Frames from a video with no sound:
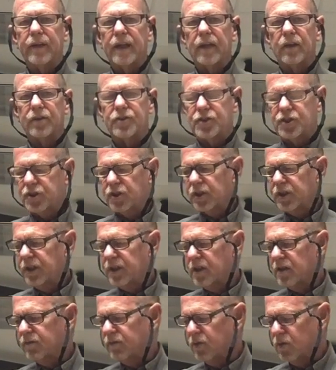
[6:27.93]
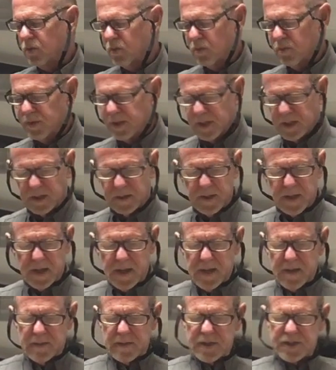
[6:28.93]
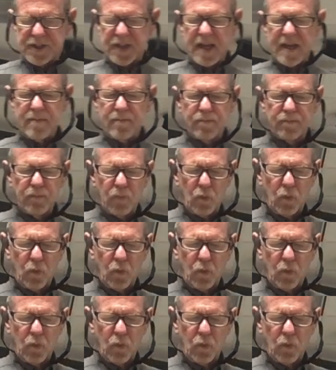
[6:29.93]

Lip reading: It should give you the same